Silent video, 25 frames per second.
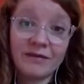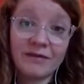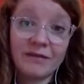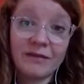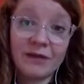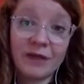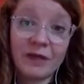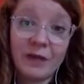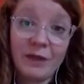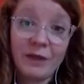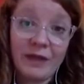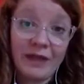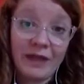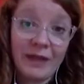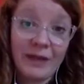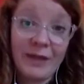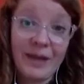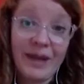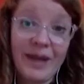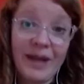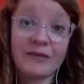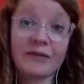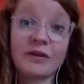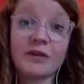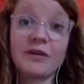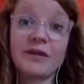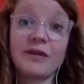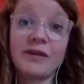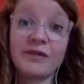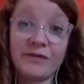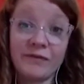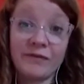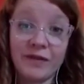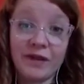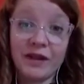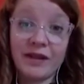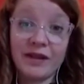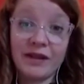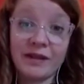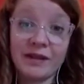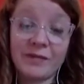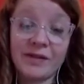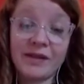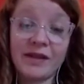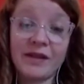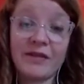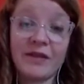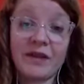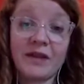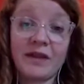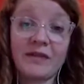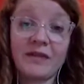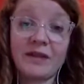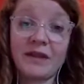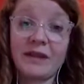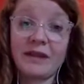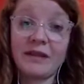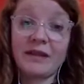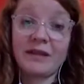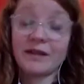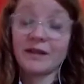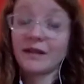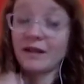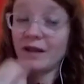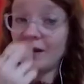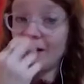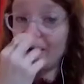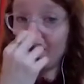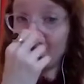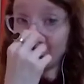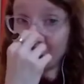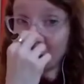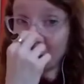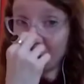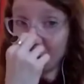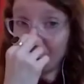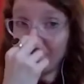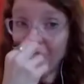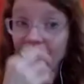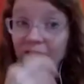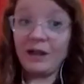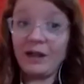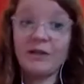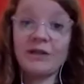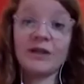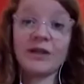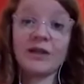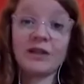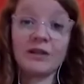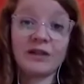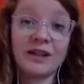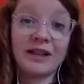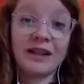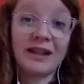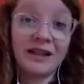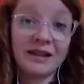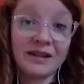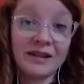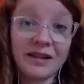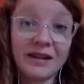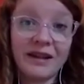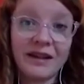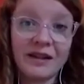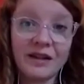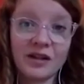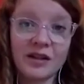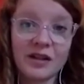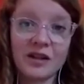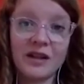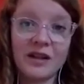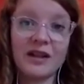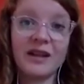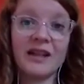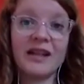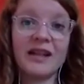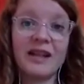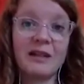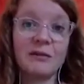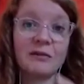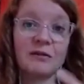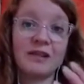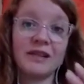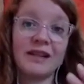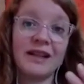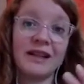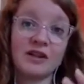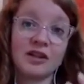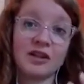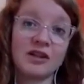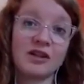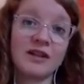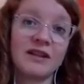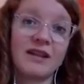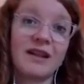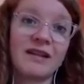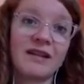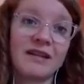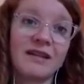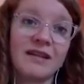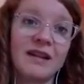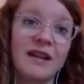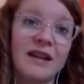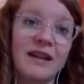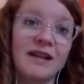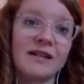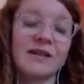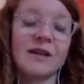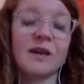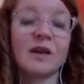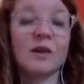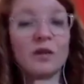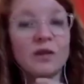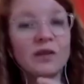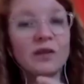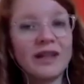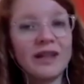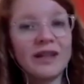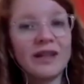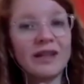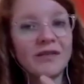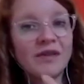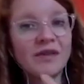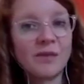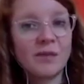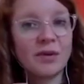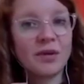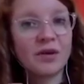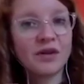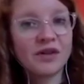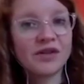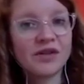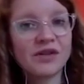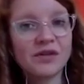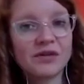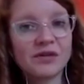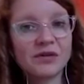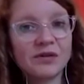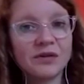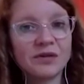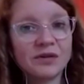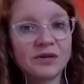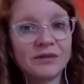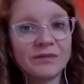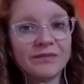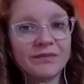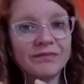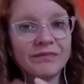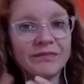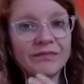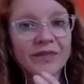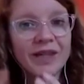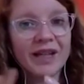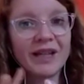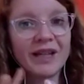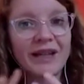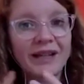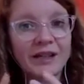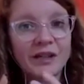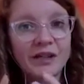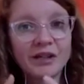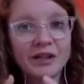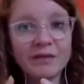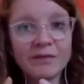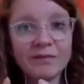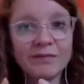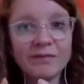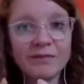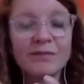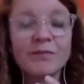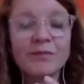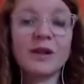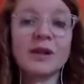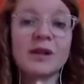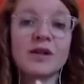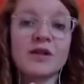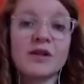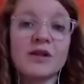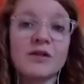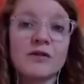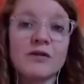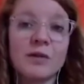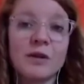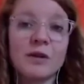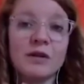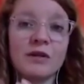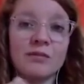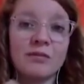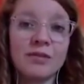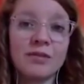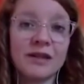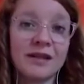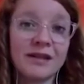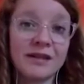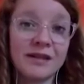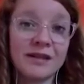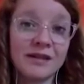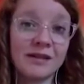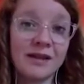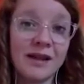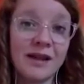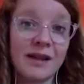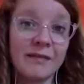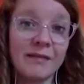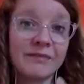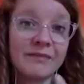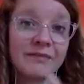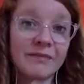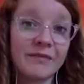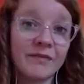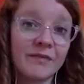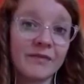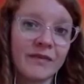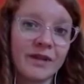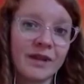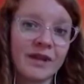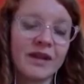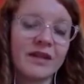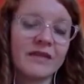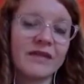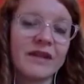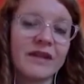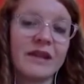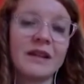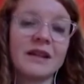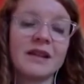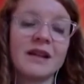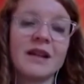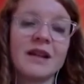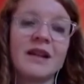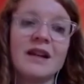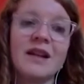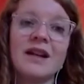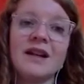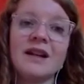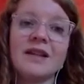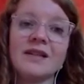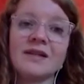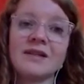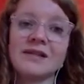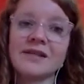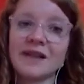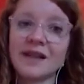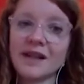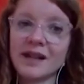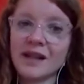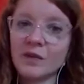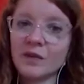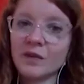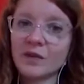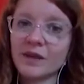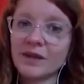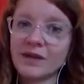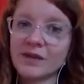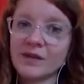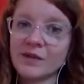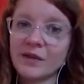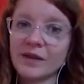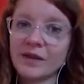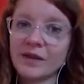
following up after a very specific event, so they'll know that you're getting in touch in relation to that thing. So that already gives a personal connection because you've both been at the same event. The second one as